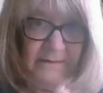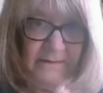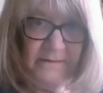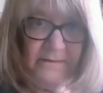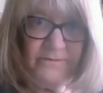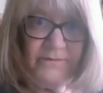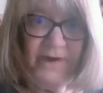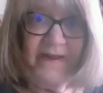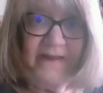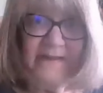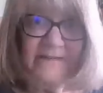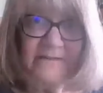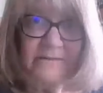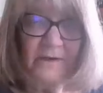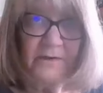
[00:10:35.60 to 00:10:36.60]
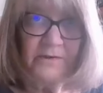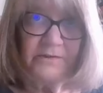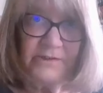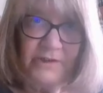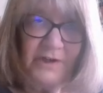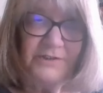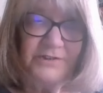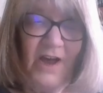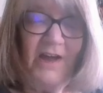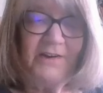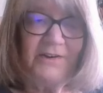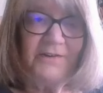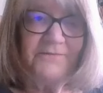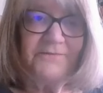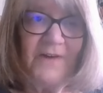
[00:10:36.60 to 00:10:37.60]
Grace, or her
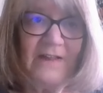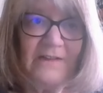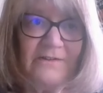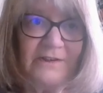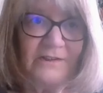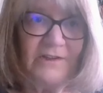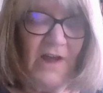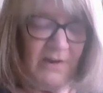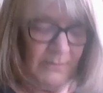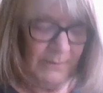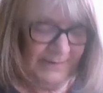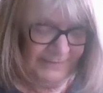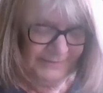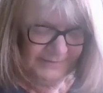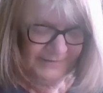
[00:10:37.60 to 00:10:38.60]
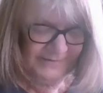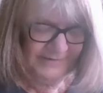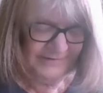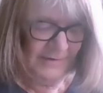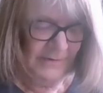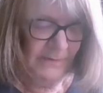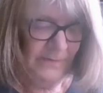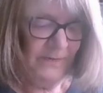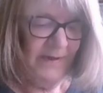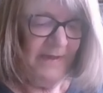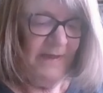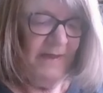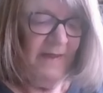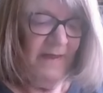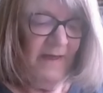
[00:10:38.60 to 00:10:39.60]
daughter followed along with her. So
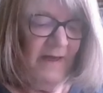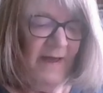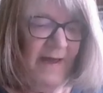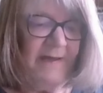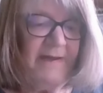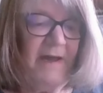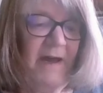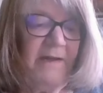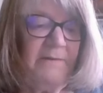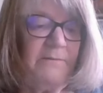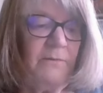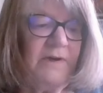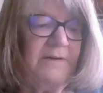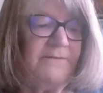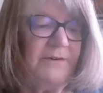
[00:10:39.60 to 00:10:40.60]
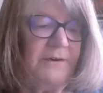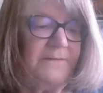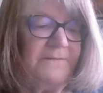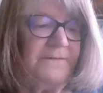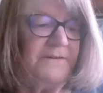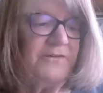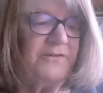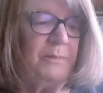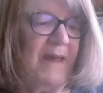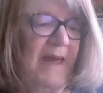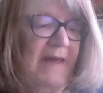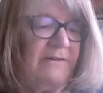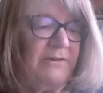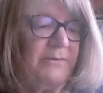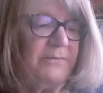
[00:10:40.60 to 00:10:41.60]
I got one of her first
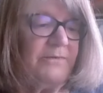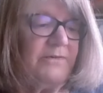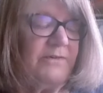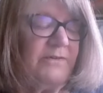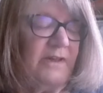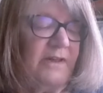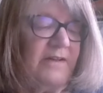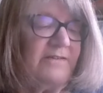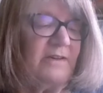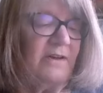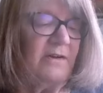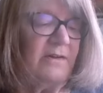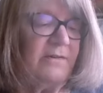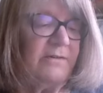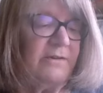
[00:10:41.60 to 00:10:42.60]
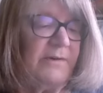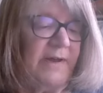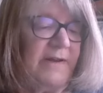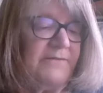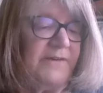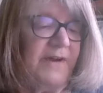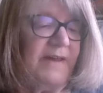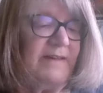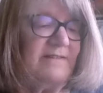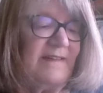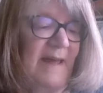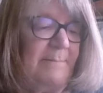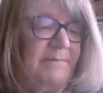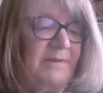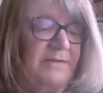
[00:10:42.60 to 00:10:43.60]
patterns. It's called Thread of Grace
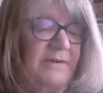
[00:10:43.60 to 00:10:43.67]
Sampler.